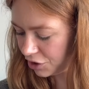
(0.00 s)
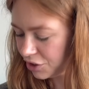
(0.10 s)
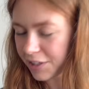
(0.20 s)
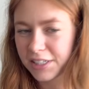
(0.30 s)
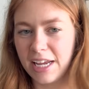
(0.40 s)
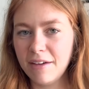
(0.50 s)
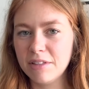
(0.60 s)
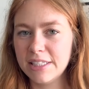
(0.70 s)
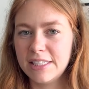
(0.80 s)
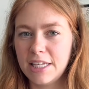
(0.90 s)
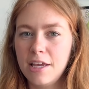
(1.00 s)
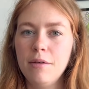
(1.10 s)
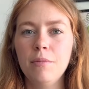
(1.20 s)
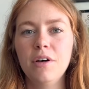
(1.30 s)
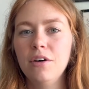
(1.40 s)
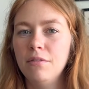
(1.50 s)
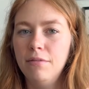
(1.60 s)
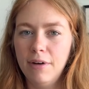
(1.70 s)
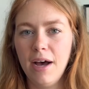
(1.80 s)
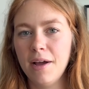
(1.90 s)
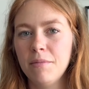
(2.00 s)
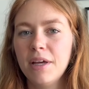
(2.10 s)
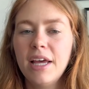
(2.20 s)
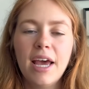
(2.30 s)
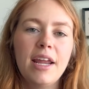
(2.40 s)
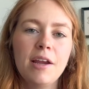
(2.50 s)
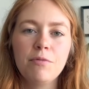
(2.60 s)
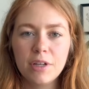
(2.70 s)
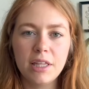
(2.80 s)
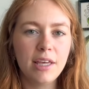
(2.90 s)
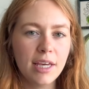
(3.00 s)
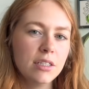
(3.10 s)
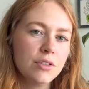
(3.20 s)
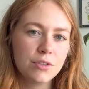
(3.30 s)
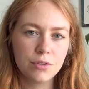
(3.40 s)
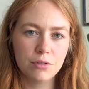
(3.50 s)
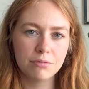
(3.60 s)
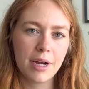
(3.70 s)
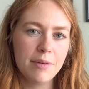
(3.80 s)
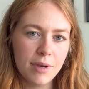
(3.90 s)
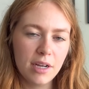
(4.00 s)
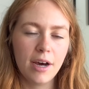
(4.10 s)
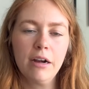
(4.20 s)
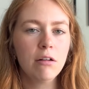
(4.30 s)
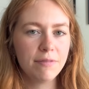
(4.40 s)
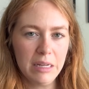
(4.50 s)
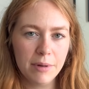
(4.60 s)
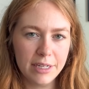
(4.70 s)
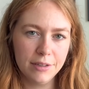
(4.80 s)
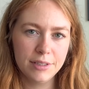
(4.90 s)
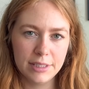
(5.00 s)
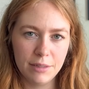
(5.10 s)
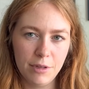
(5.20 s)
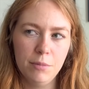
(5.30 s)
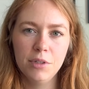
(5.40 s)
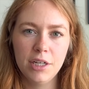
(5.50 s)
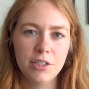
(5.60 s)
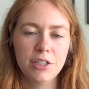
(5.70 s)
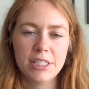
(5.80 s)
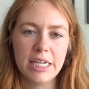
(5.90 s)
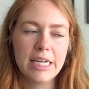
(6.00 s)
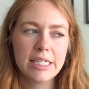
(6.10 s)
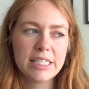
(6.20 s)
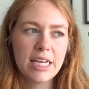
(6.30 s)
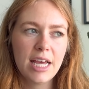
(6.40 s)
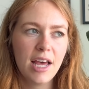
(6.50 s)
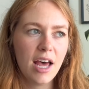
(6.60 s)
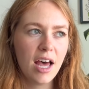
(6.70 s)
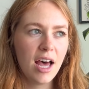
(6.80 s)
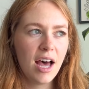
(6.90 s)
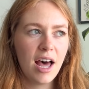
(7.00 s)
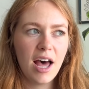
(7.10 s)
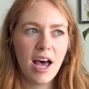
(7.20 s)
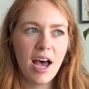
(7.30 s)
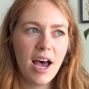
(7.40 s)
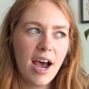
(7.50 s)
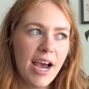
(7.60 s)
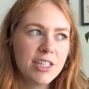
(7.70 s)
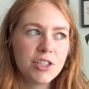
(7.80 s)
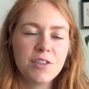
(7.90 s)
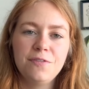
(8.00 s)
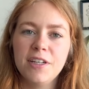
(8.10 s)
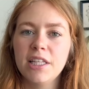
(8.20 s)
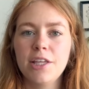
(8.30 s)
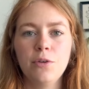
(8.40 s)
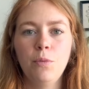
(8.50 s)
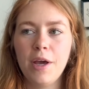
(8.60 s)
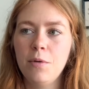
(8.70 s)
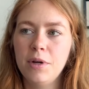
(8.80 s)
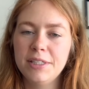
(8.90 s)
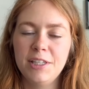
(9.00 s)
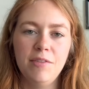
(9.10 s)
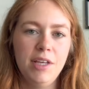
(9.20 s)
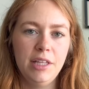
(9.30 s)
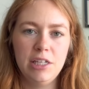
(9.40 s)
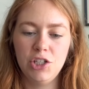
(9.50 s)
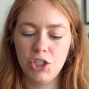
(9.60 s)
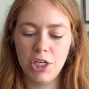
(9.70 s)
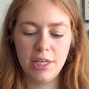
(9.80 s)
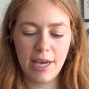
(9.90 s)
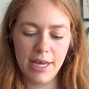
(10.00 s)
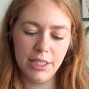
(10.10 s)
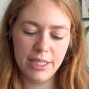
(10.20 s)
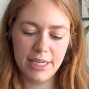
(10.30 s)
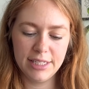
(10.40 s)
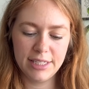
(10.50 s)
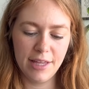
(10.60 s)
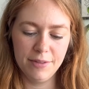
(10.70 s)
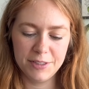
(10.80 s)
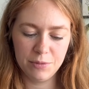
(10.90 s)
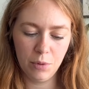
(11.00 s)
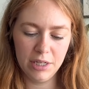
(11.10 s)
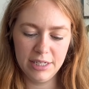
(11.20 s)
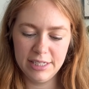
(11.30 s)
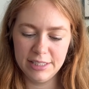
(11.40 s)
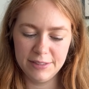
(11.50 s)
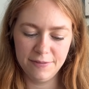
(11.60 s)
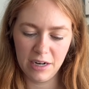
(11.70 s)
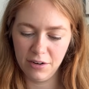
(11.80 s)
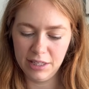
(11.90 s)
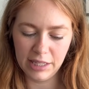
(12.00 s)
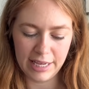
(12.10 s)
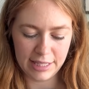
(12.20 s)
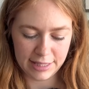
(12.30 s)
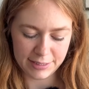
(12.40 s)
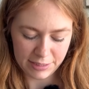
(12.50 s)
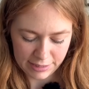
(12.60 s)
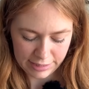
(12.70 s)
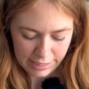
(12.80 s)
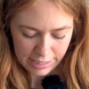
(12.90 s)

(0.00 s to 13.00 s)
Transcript: doesn't have the same vibe. And I really can't describe it. I don't know if anybody else is going to be able to understand. I just feel like the white one is giving like chic, elegant, and this one is very like this